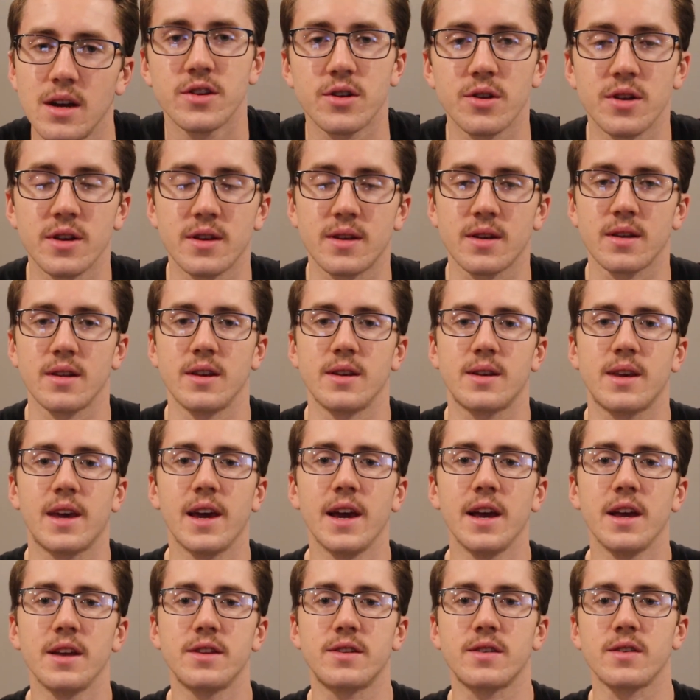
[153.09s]
So these
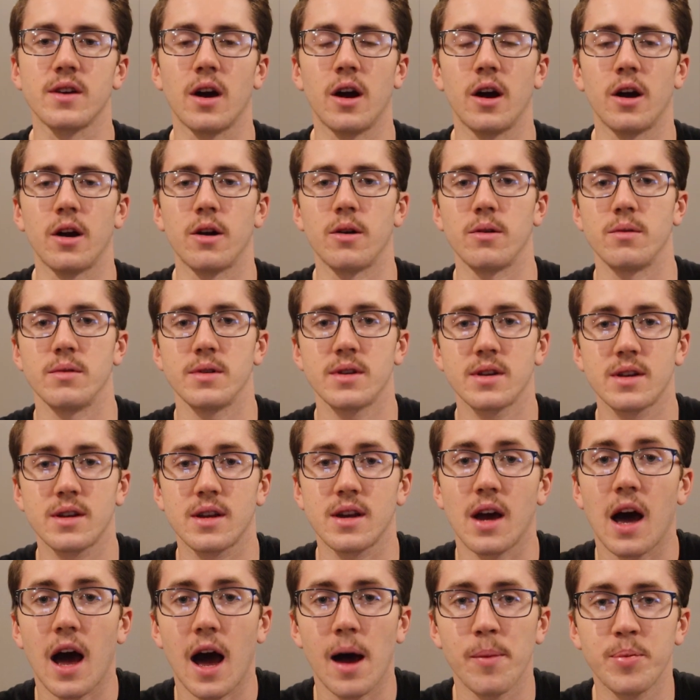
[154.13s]
kids are
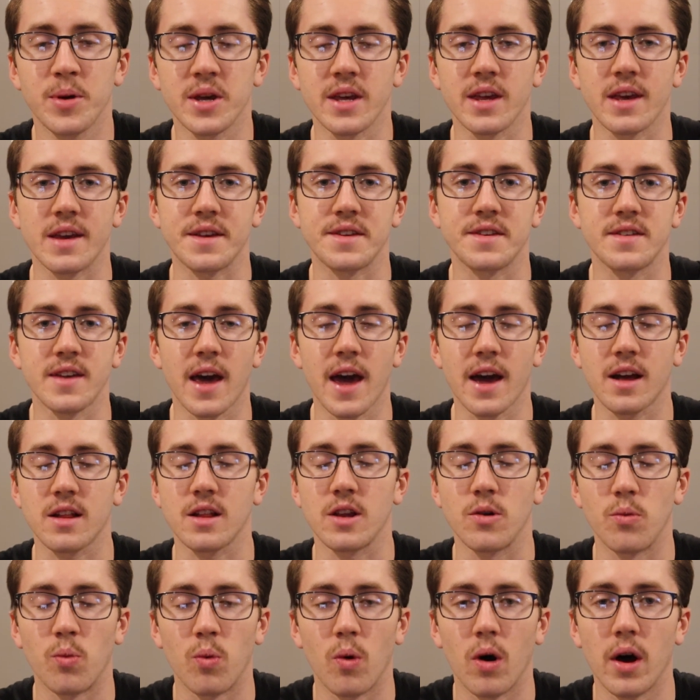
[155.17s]
copying
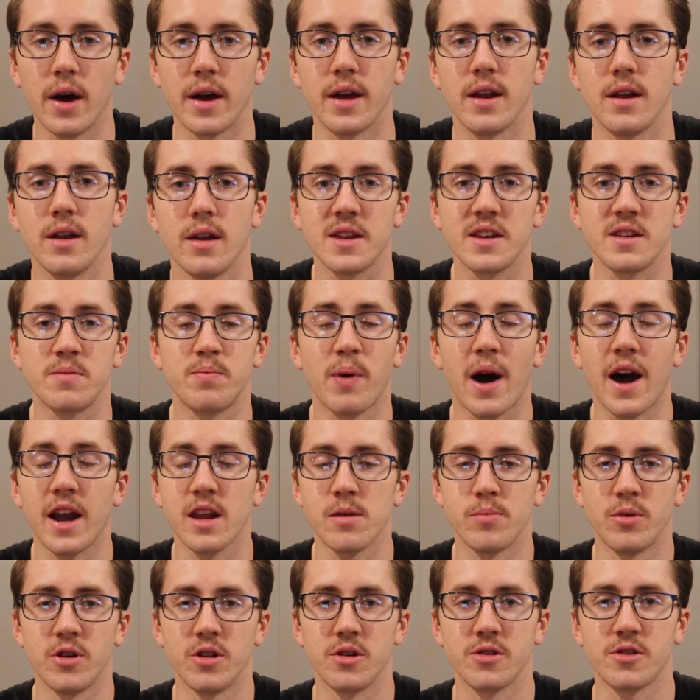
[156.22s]
exactly what these
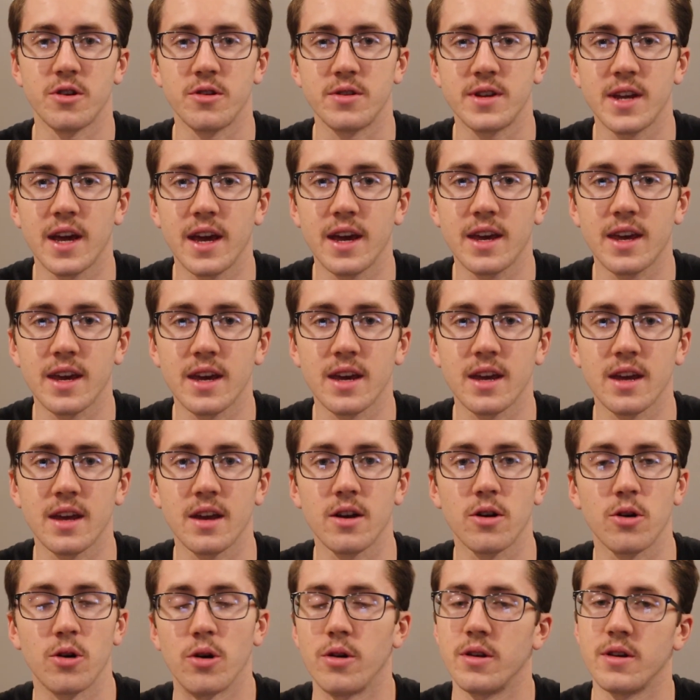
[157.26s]
bodybuilders are
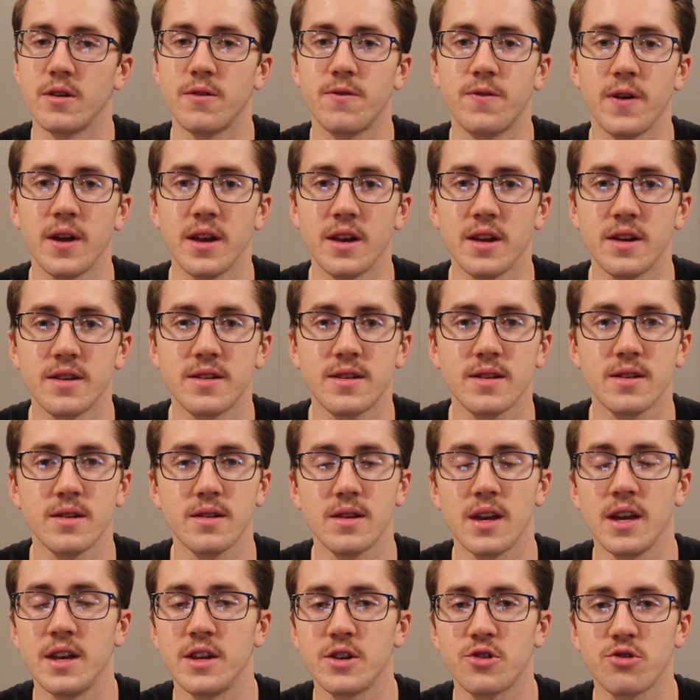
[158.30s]
taking, or these fitness
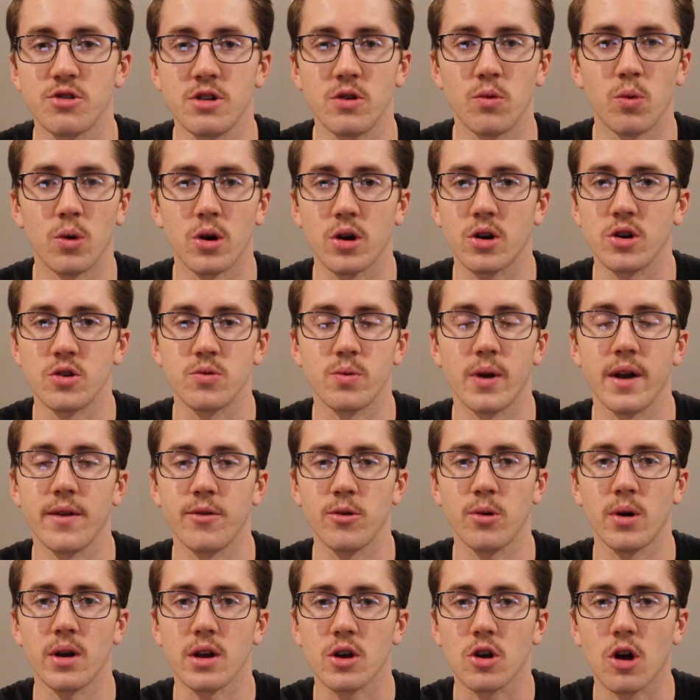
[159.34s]
industry workers, whatever
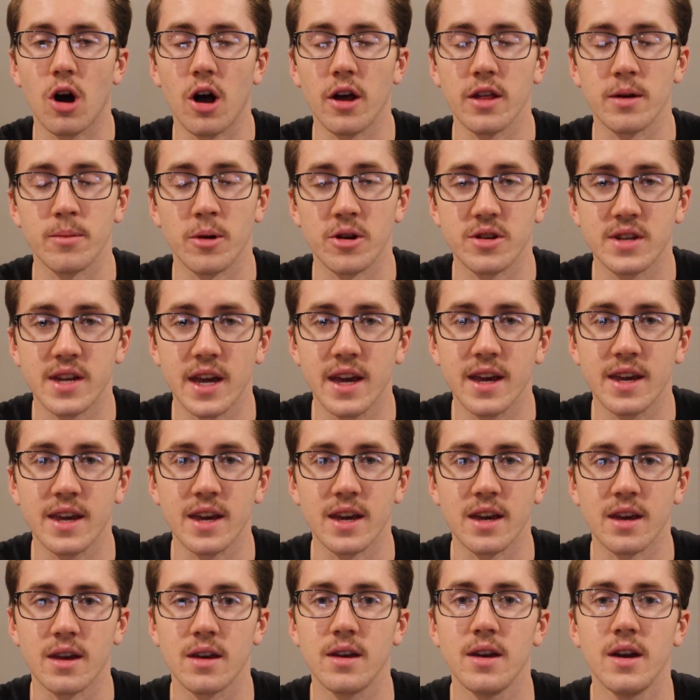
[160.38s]
you want to call them, are
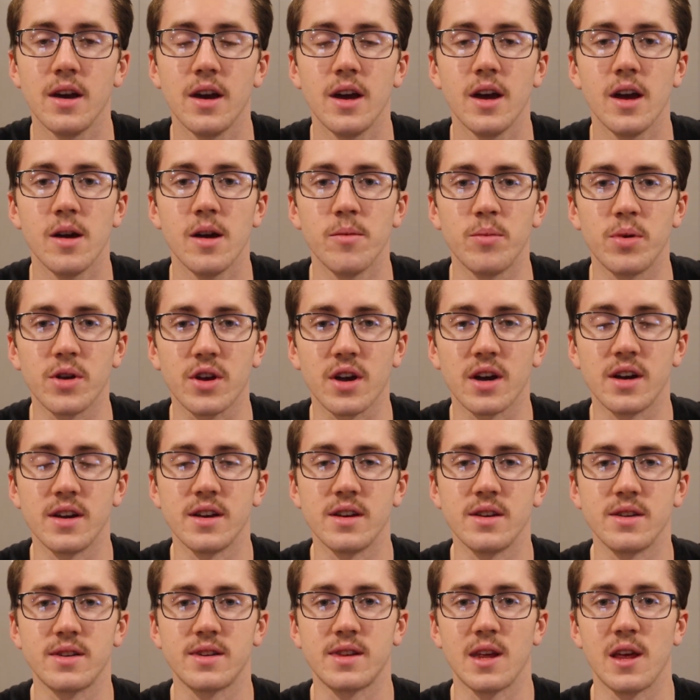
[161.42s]
taking,
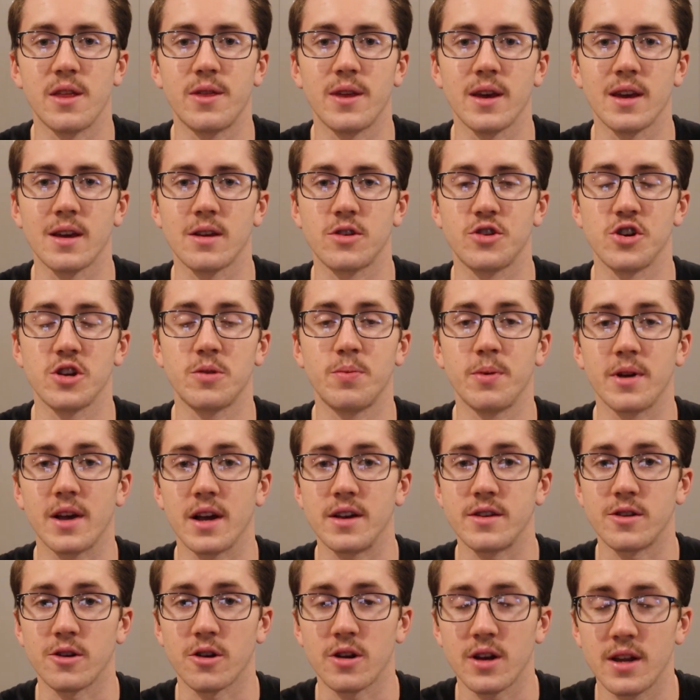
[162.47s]
because they think just
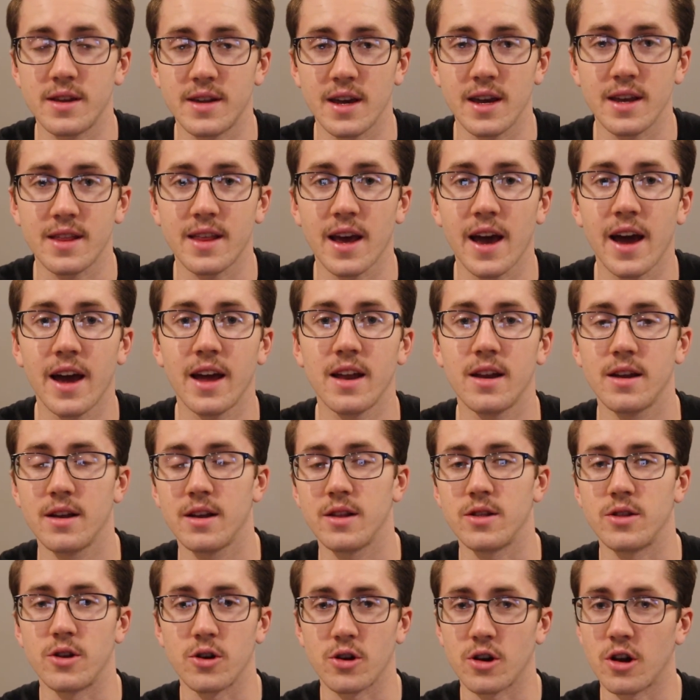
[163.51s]
because they're going to take that,
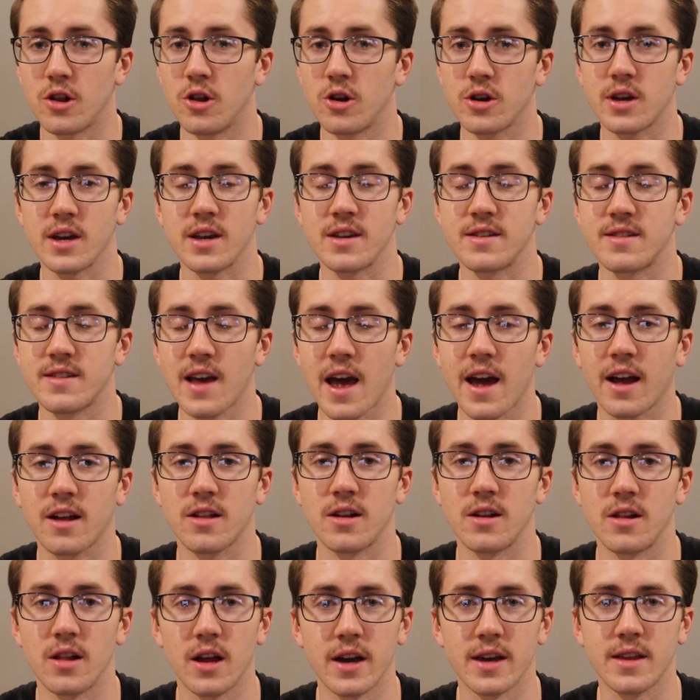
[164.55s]
they're going to look
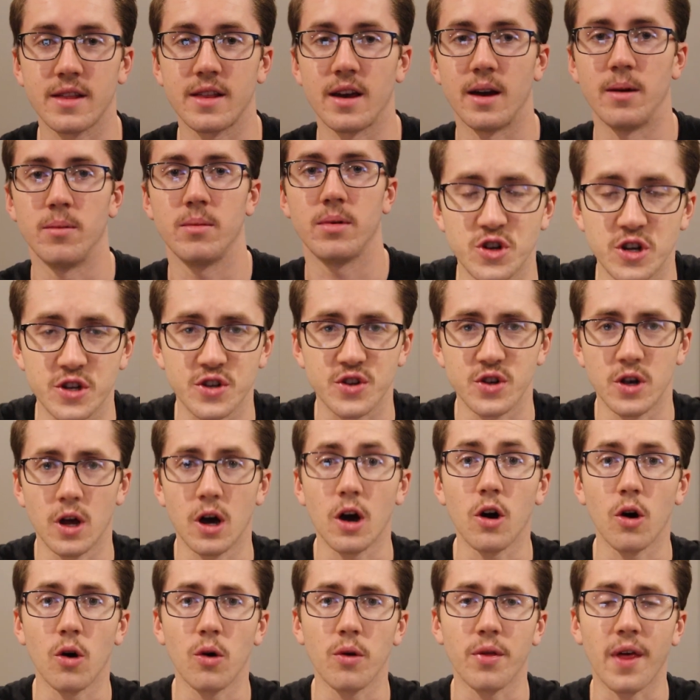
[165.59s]
exactly like them. Just
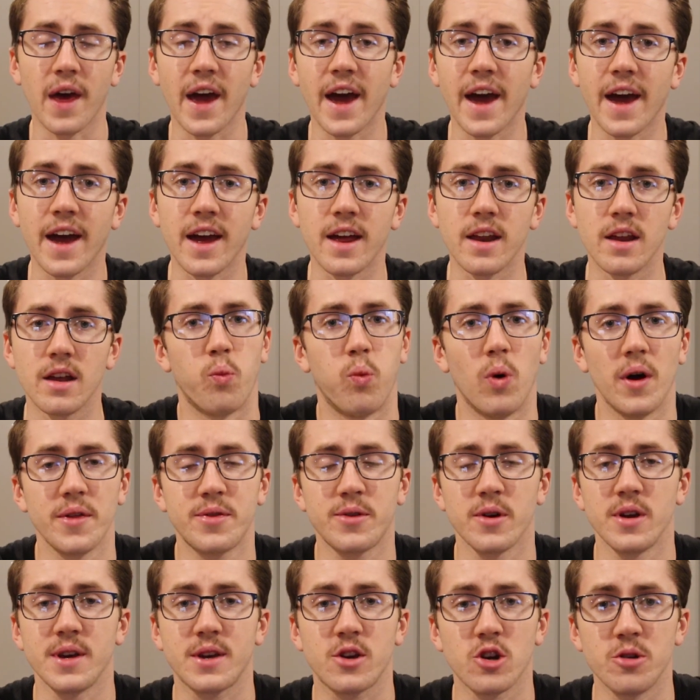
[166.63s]
know that what
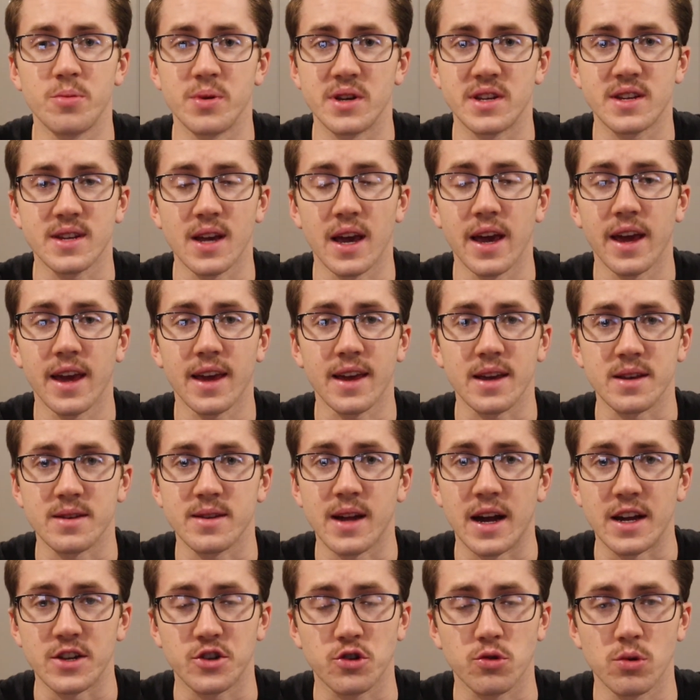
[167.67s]
they could be saying is
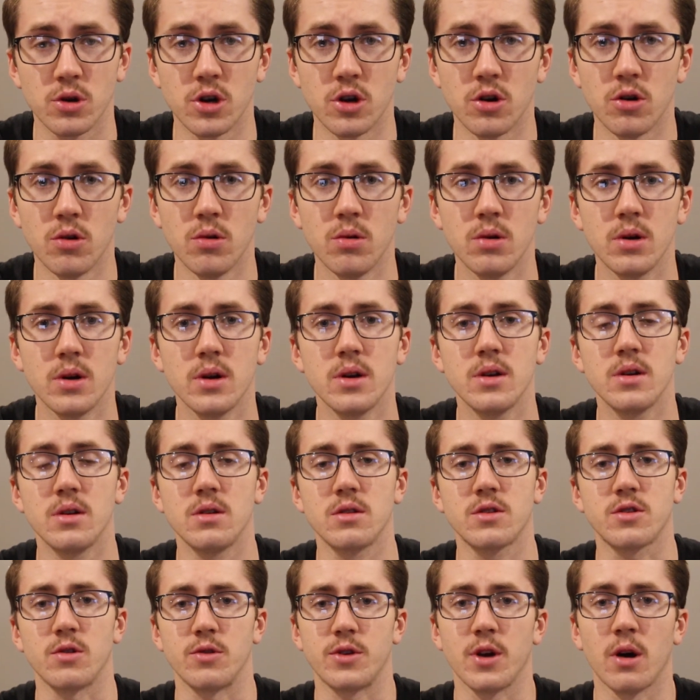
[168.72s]
not true,
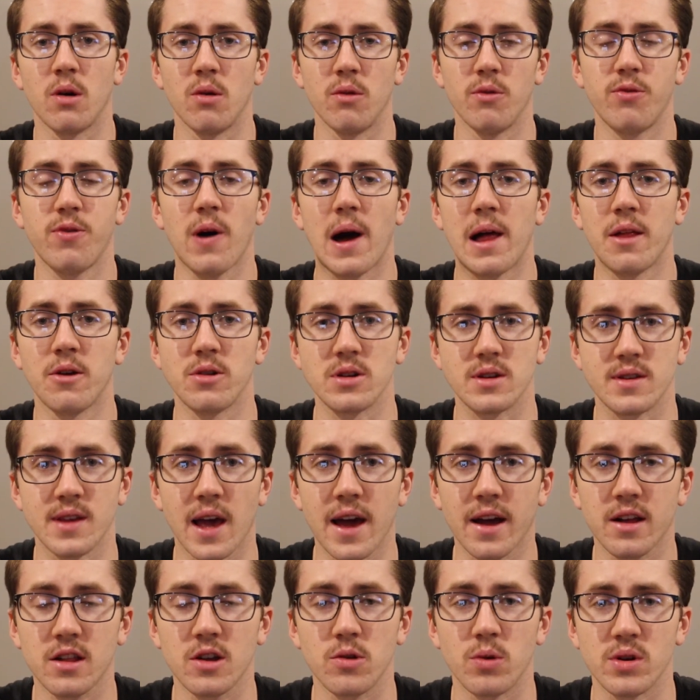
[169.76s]
so don't follow
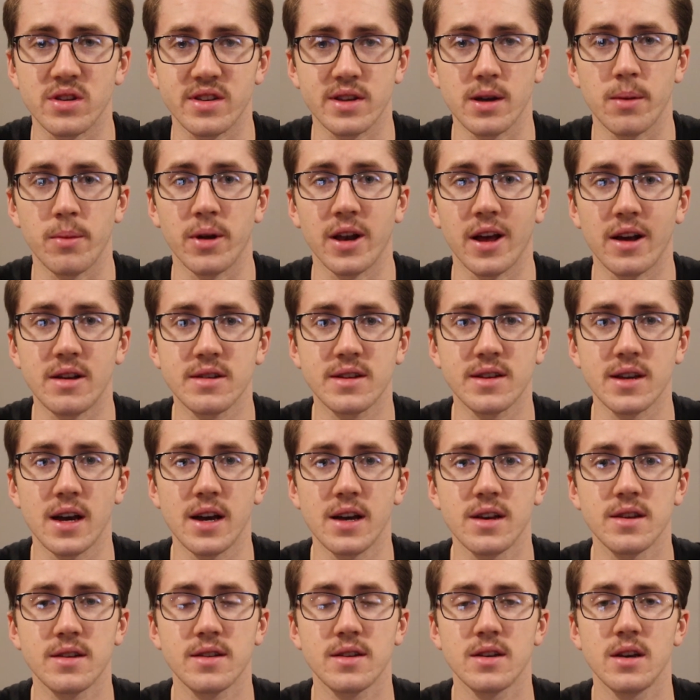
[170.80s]
exactly what someone else
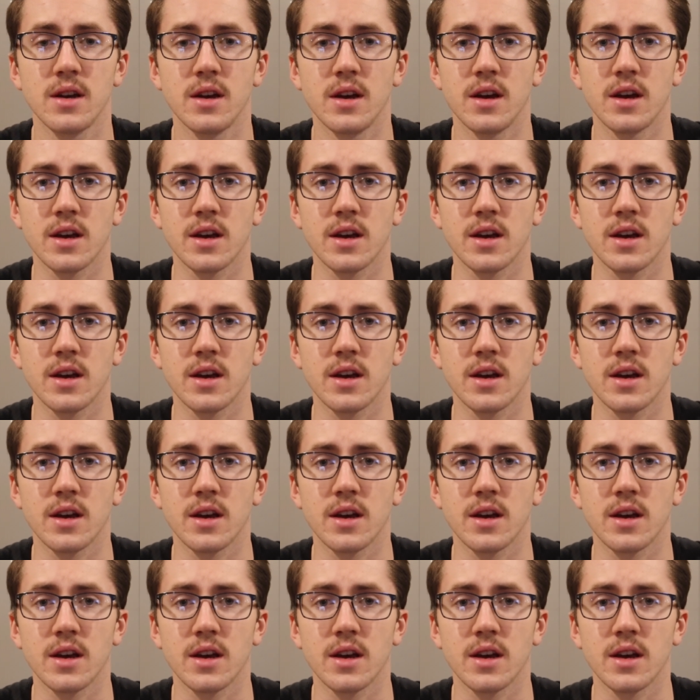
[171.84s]
says.